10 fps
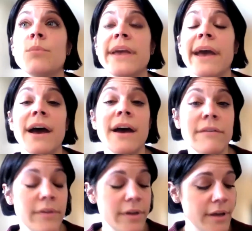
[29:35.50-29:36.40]
we
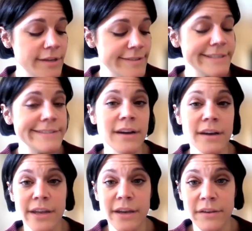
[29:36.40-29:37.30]
have a
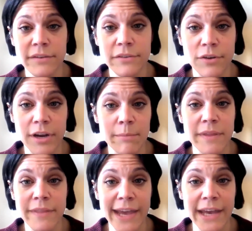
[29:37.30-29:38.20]
TikTok and an Instagram,
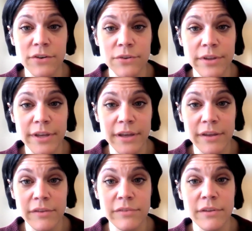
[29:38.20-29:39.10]
and the handle
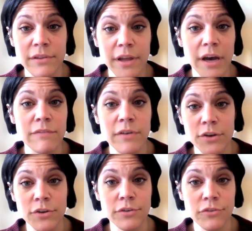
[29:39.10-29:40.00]
is
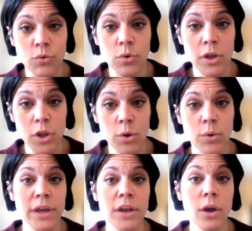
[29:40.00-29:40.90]

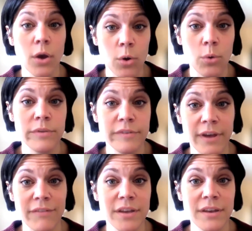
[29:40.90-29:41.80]

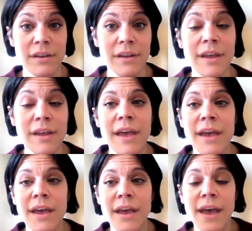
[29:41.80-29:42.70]
love_Logan07.
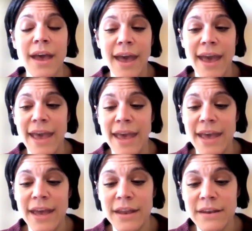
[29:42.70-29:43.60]

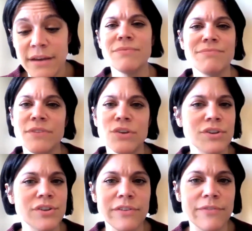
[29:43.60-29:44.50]
And you
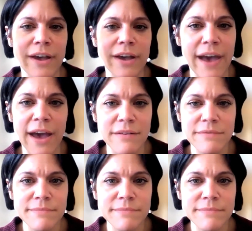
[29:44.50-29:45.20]
can just find that